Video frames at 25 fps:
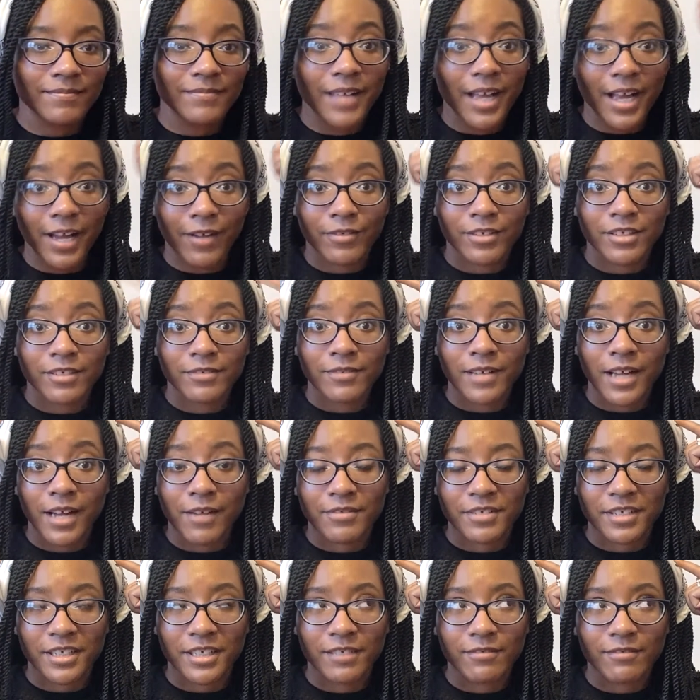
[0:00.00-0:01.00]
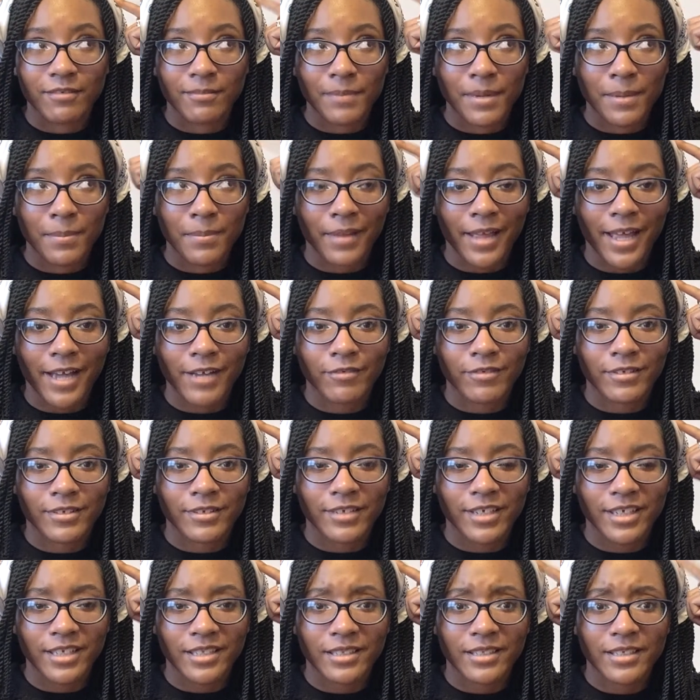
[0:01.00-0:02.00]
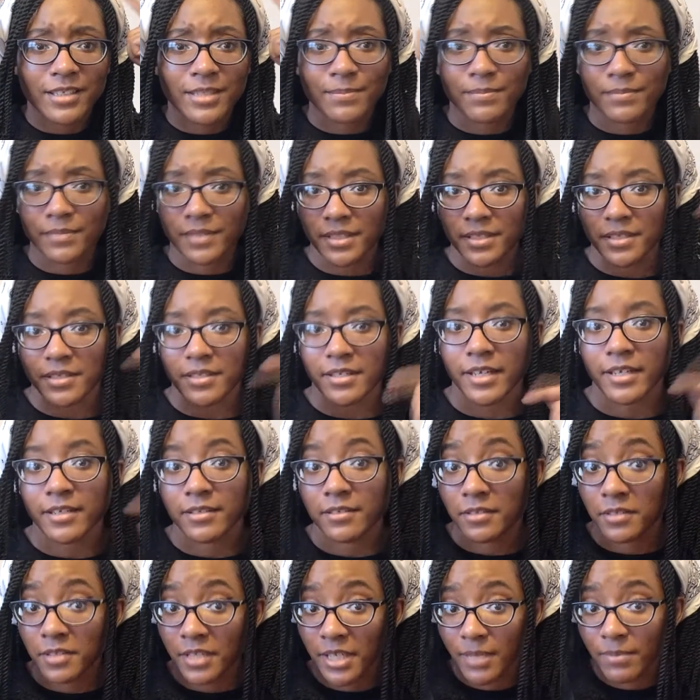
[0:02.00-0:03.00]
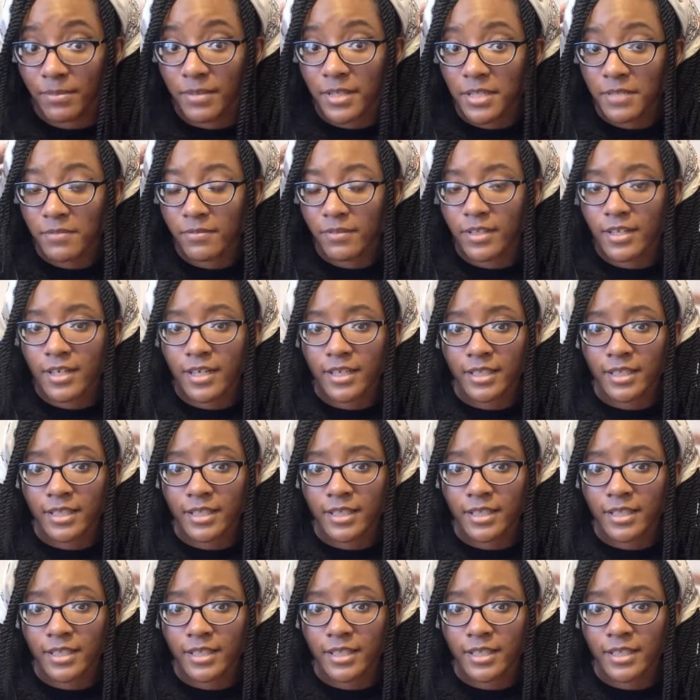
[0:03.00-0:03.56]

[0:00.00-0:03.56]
I was gonna wear my black one like this, but I decided to just keep this one off.